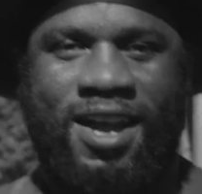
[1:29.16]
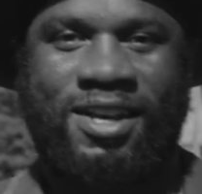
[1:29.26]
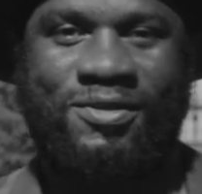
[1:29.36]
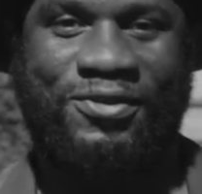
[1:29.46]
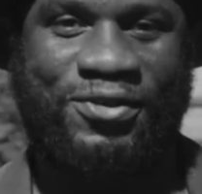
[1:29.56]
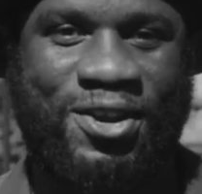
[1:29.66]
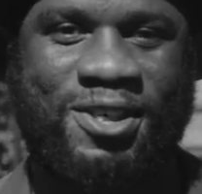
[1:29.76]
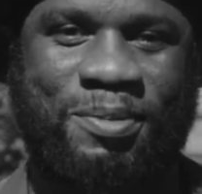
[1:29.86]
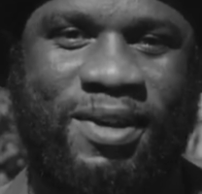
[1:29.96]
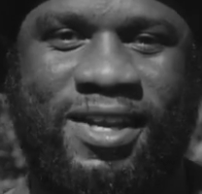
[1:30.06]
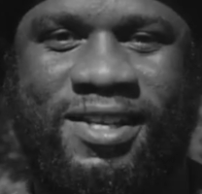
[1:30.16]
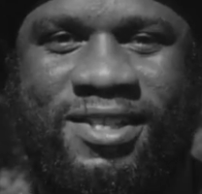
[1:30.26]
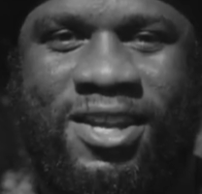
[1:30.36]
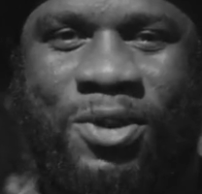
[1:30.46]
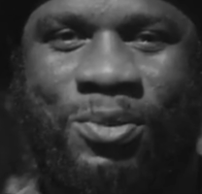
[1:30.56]
And in first
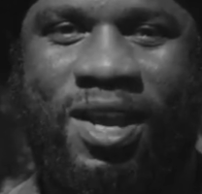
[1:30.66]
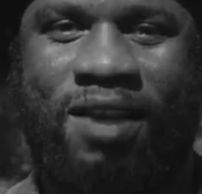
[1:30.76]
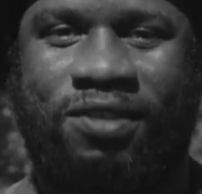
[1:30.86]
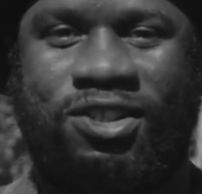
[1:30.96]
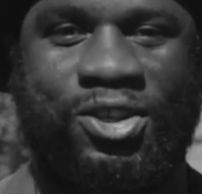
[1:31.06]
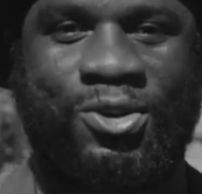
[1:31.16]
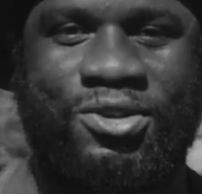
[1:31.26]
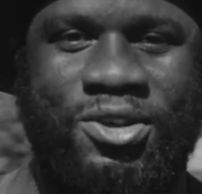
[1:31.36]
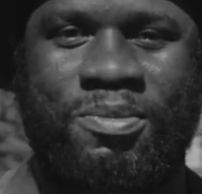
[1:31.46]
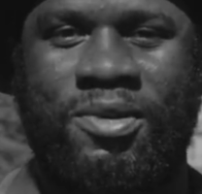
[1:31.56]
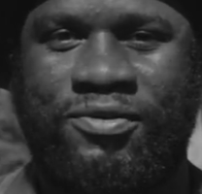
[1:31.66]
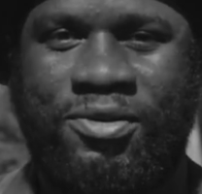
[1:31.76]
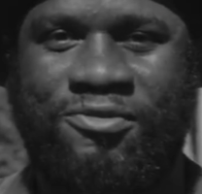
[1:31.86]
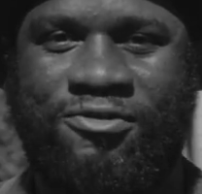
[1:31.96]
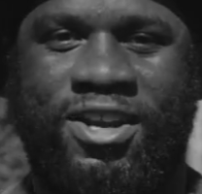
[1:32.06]
place, we have the children
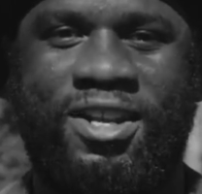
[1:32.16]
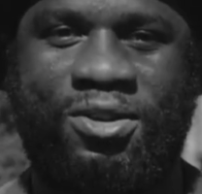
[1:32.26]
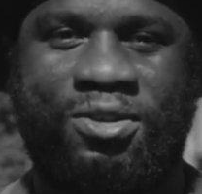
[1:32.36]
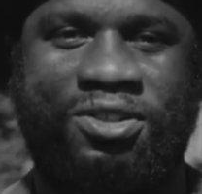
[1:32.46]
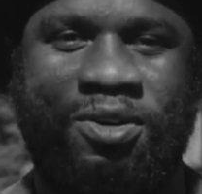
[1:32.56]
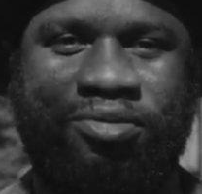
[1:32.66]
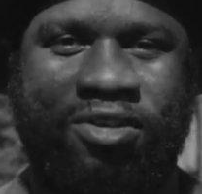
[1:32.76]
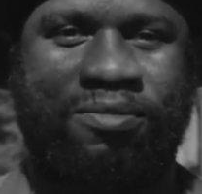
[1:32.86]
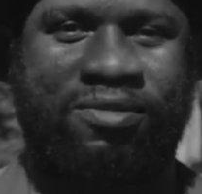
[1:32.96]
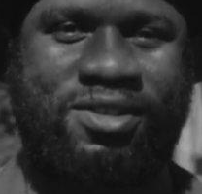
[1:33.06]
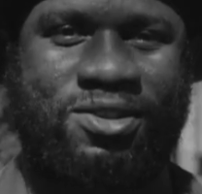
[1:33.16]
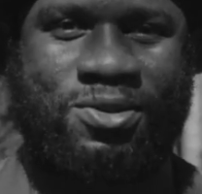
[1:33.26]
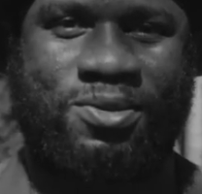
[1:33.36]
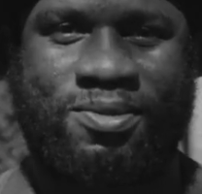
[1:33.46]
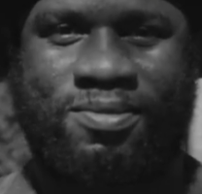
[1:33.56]
from Ray Lodge Primary School.